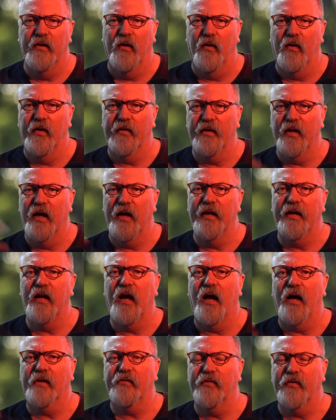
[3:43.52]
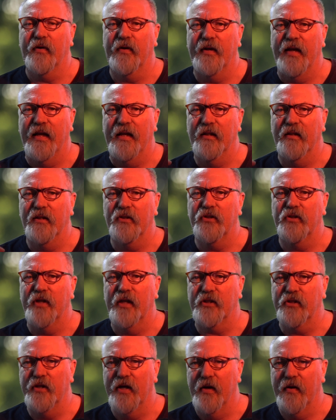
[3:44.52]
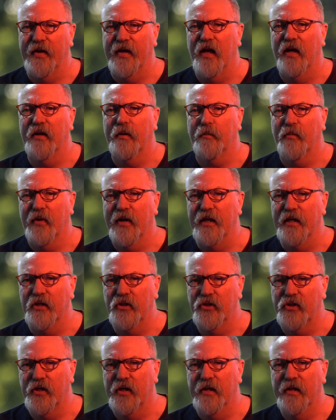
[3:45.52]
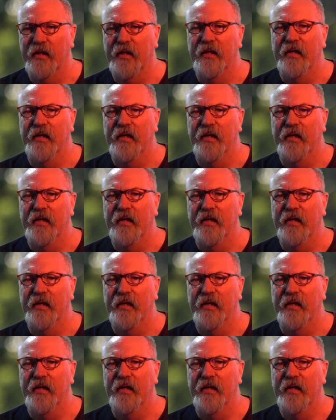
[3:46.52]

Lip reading: online Oxford English Dictionary Unabridged,